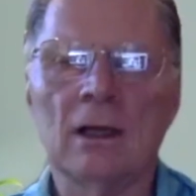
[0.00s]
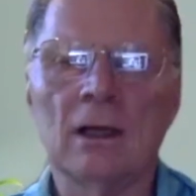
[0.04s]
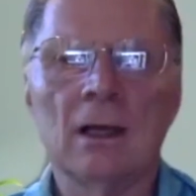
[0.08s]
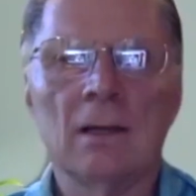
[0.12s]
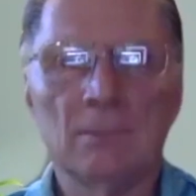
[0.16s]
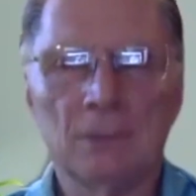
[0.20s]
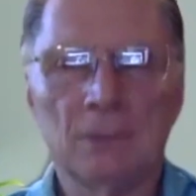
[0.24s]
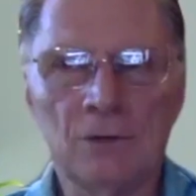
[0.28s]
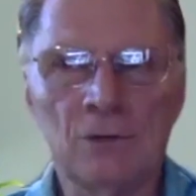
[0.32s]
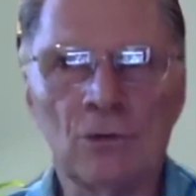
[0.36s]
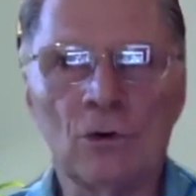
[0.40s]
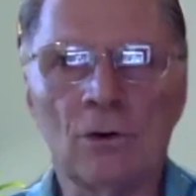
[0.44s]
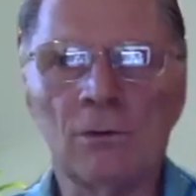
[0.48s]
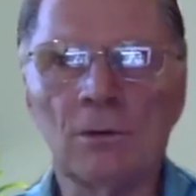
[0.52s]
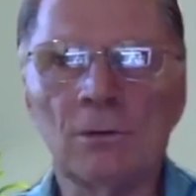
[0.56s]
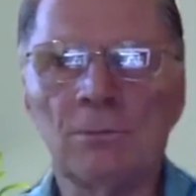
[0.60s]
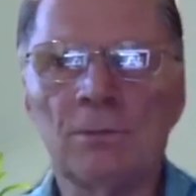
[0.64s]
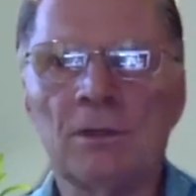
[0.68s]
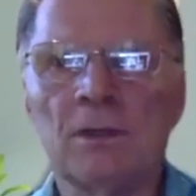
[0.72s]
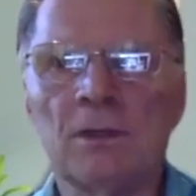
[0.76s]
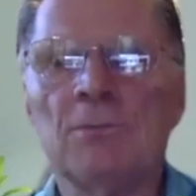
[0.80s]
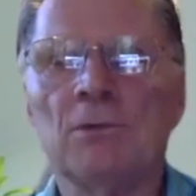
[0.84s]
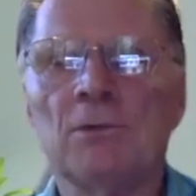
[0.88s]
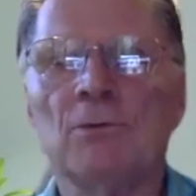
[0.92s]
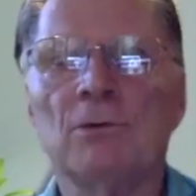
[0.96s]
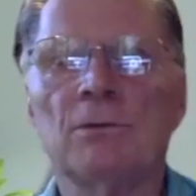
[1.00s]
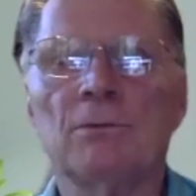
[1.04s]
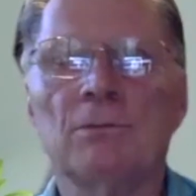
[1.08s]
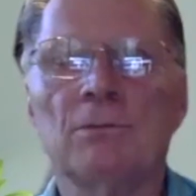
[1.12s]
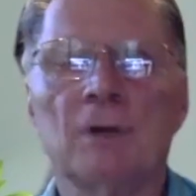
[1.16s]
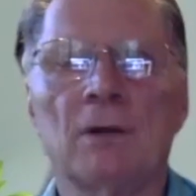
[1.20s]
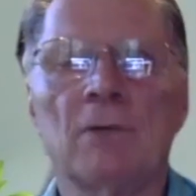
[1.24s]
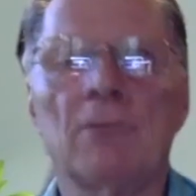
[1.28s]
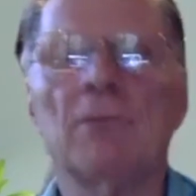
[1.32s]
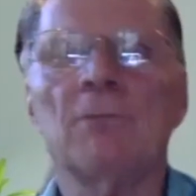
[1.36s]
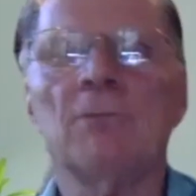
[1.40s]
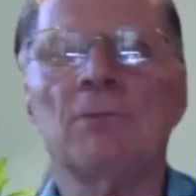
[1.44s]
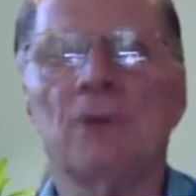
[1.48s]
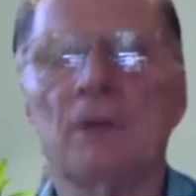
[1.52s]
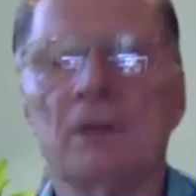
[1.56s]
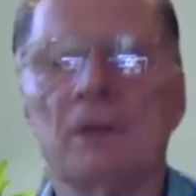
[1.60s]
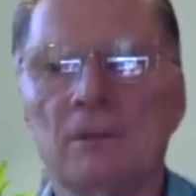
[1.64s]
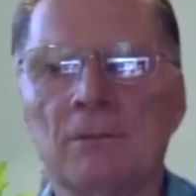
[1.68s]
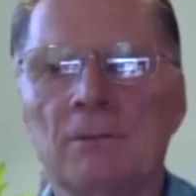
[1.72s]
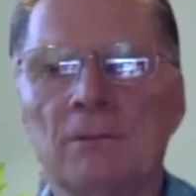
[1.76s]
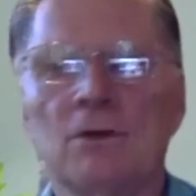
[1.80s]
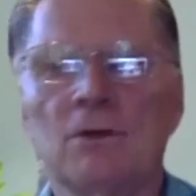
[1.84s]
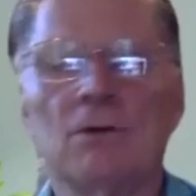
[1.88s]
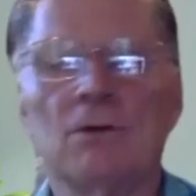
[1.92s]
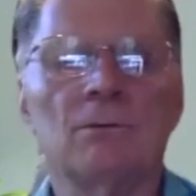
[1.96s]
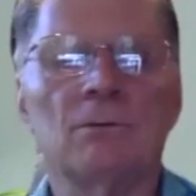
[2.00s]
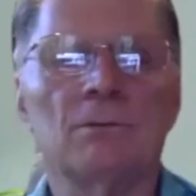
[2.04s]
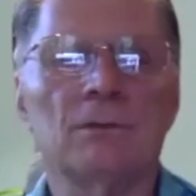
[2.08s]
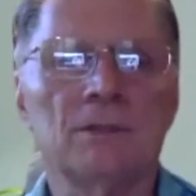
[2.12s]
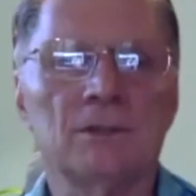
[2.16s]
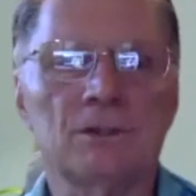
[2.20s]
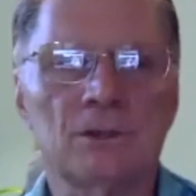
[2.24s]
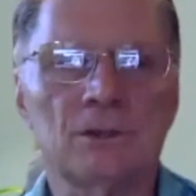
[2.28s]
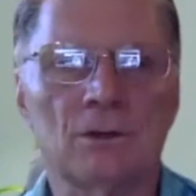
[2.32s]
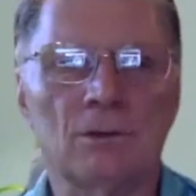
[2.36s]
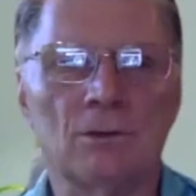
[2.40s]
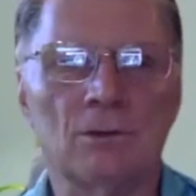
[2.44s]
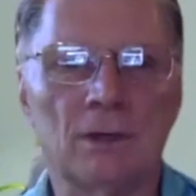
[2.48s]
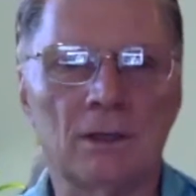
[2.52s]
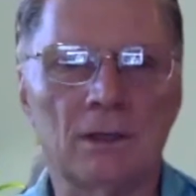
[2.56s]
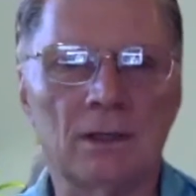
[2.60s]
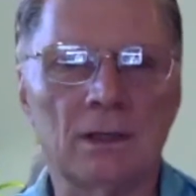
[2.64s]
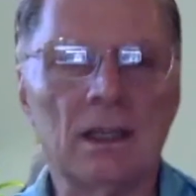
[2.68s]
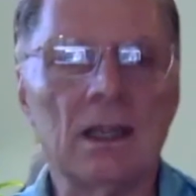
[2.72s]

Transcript: But normal people would probably bring them home and so on.